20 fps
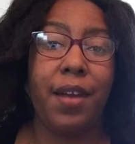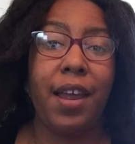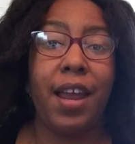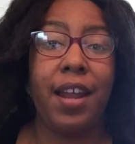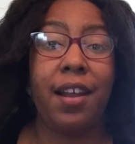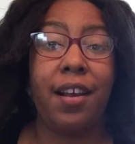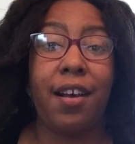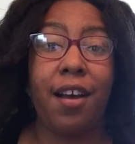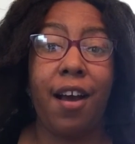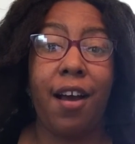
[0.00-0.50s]

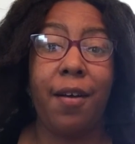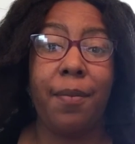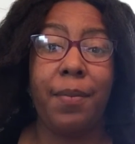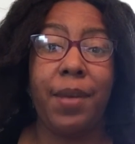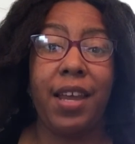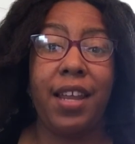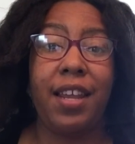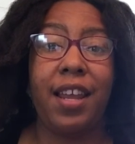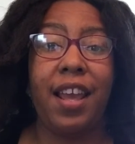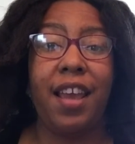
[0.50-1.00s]
and a
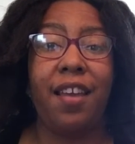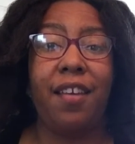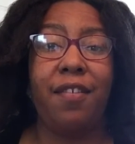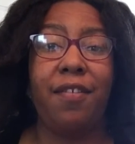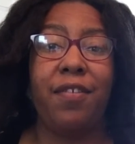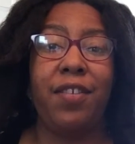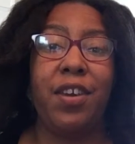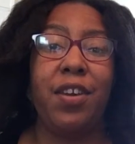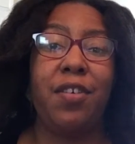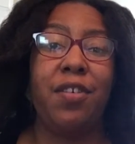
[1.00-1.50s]
comment
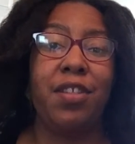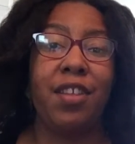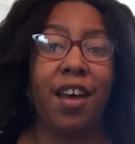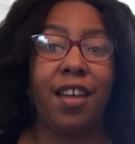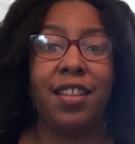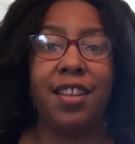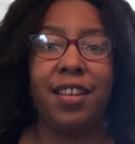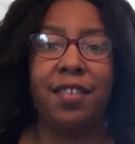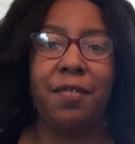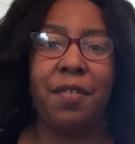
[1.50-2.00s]
if you
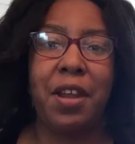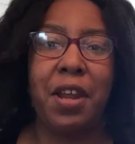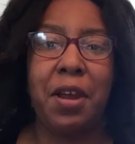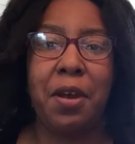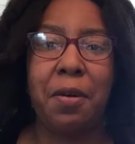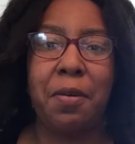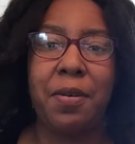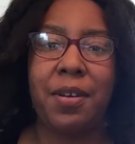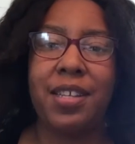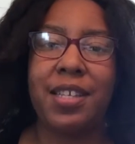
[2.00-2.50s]
thought this
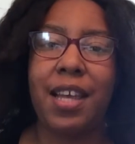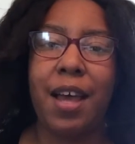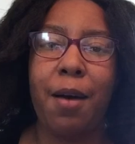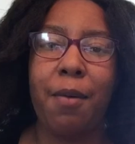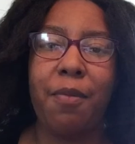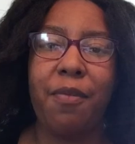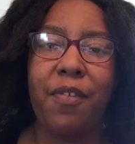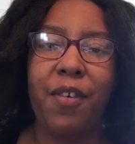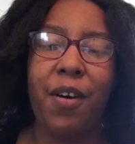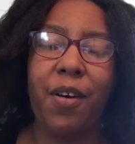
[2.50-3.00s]
video was
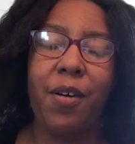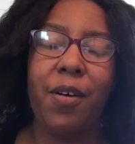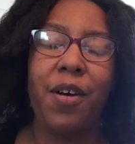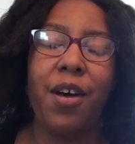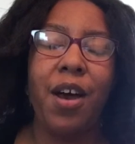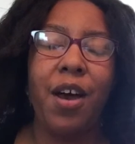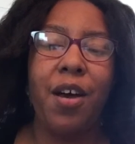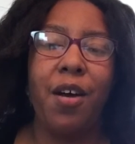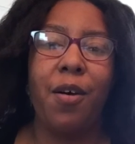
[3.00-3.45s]
helpful,